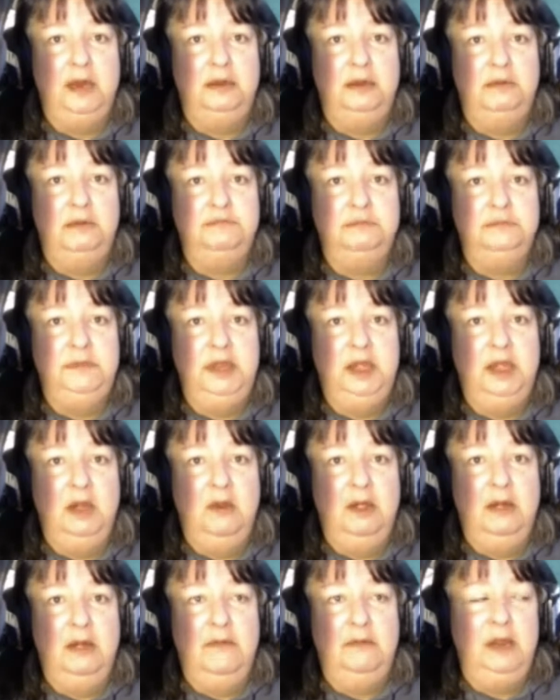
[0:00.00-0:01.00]
you know what I
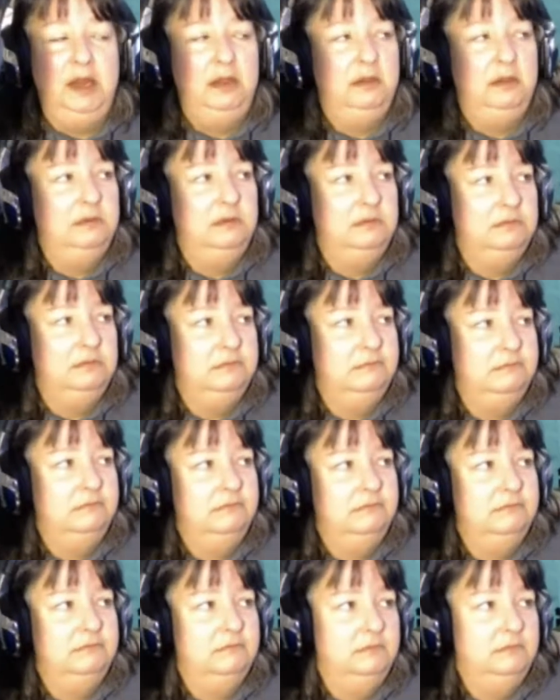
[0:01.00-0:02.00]
mean,
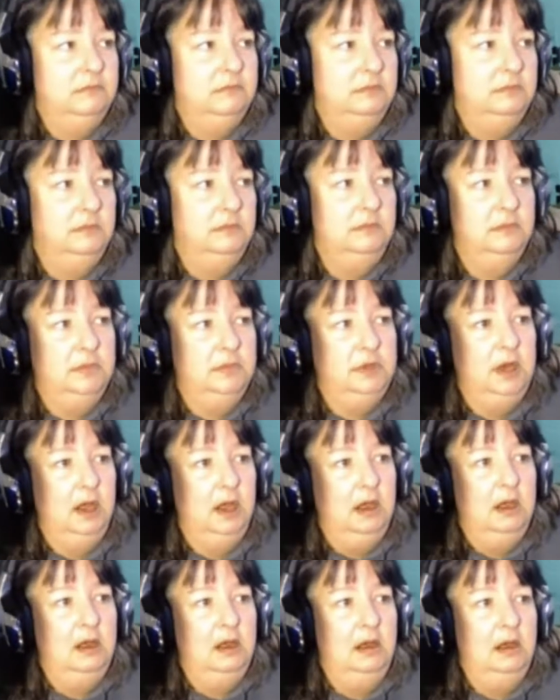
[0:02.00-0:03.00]
they're